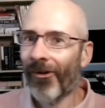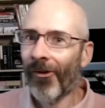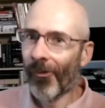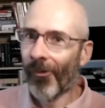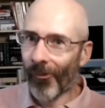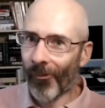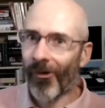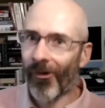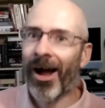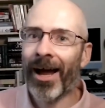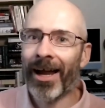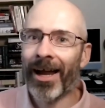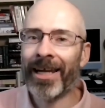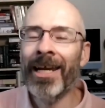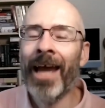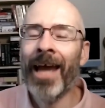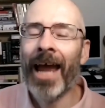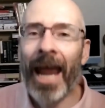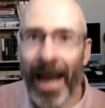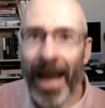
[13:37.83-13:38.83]
Why?
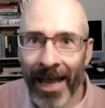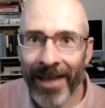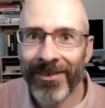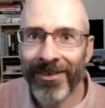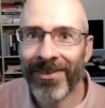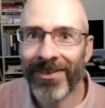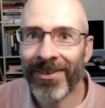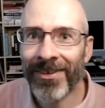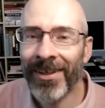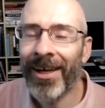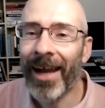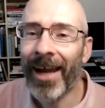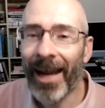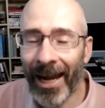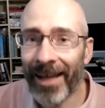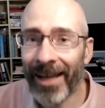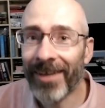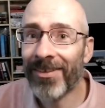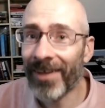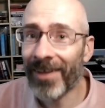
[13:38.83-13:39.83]
As
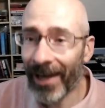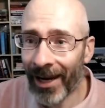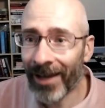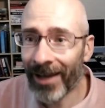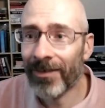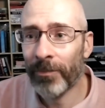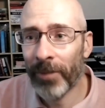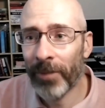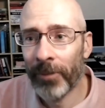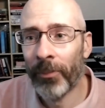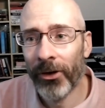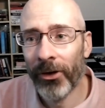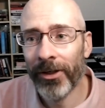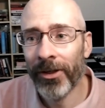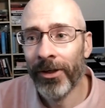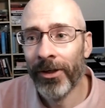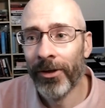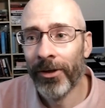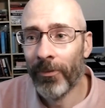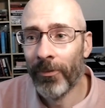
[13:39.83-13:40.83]
has been put
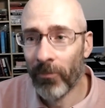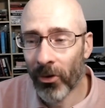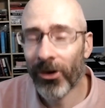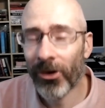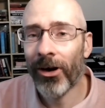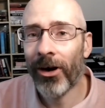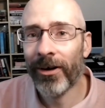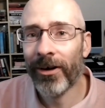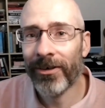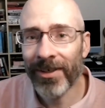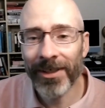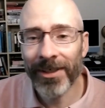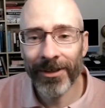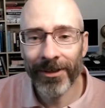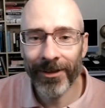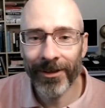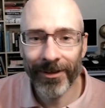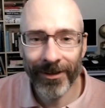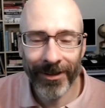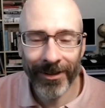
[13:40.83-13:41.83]
more
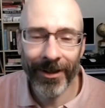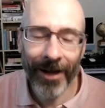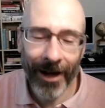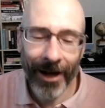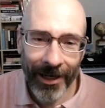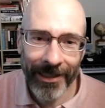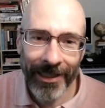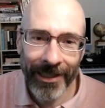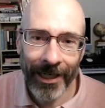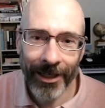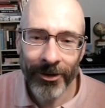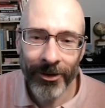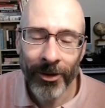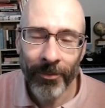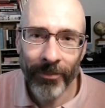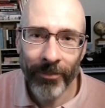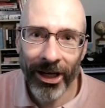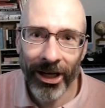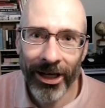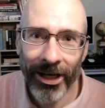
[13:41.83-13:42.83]
articulately than I can
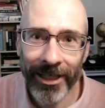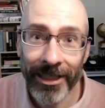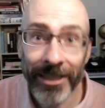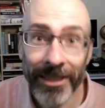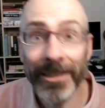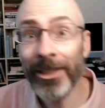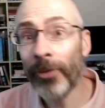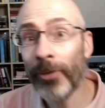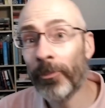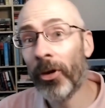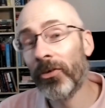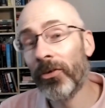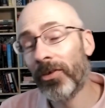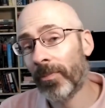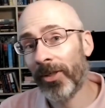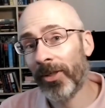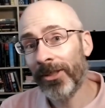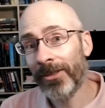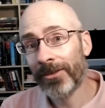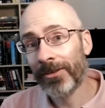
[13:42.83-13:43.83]
by Neil
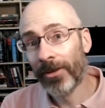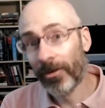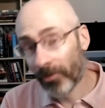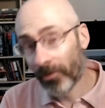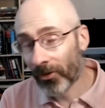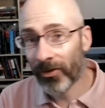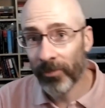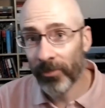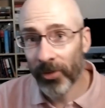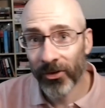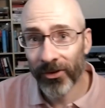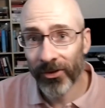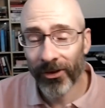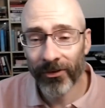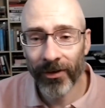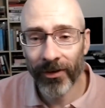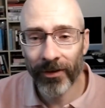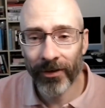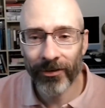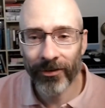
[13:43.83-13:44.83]
Postman. Of course, amusing
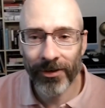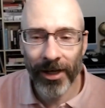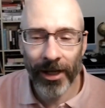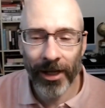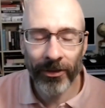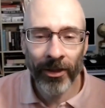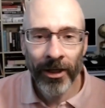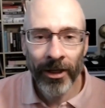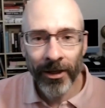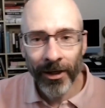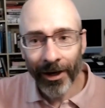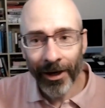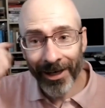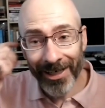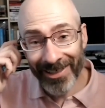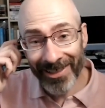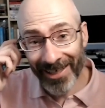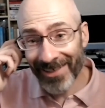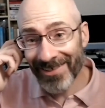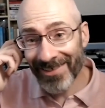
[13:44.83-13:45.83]
ourselves to death.
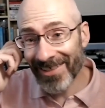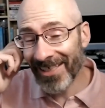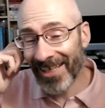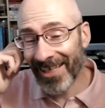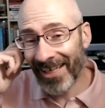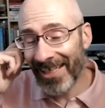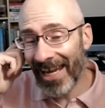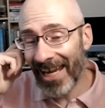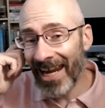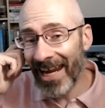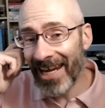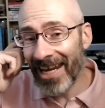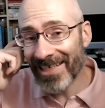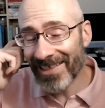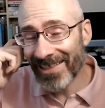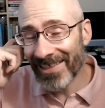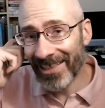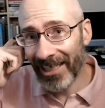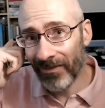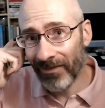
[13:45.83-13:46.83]
In 1998,
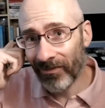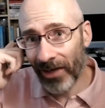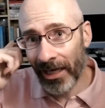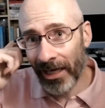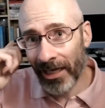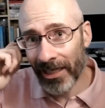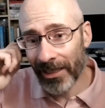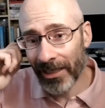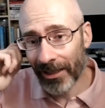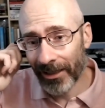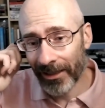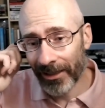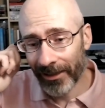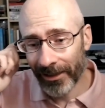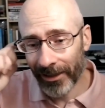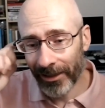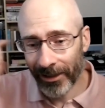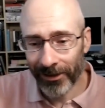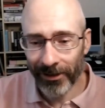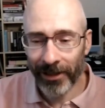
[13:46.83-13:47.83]
he gave a
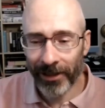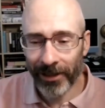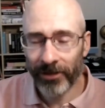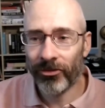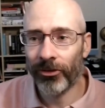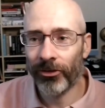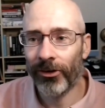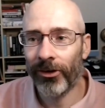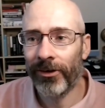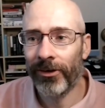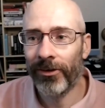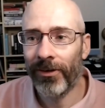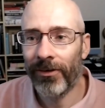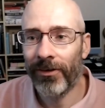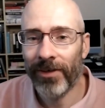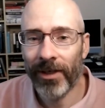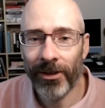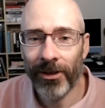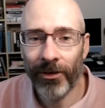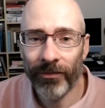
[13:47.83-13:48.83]
lecture under the
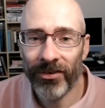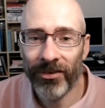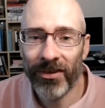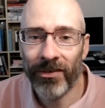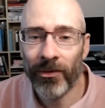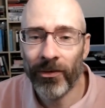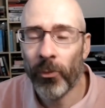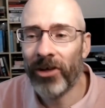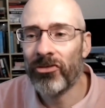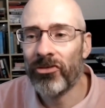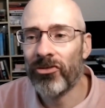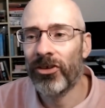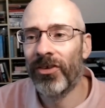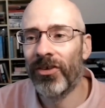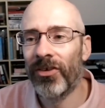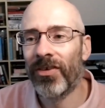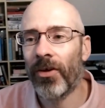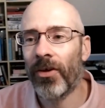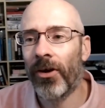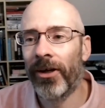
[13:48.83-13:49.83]
title of 6
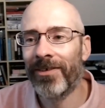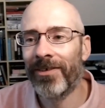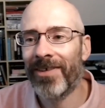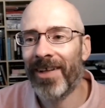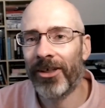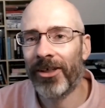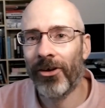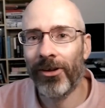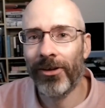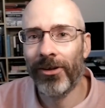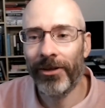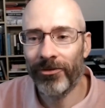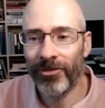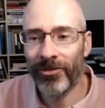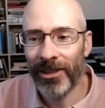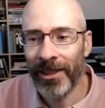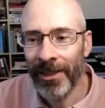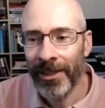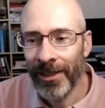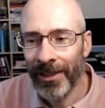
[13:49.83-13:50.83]
Questions on
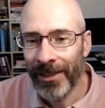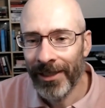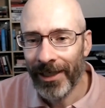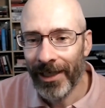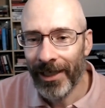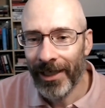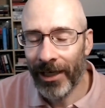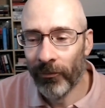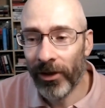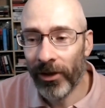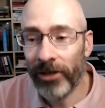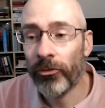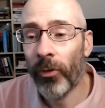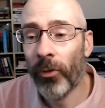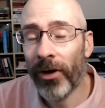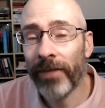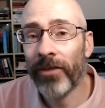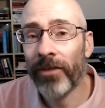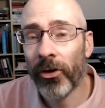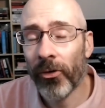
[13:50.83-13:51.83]
Technology, in which
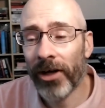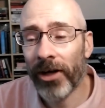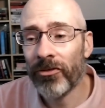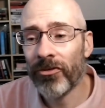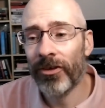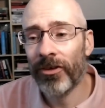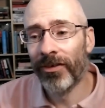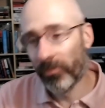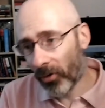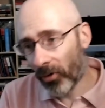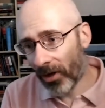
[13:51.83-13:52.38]
one of the questions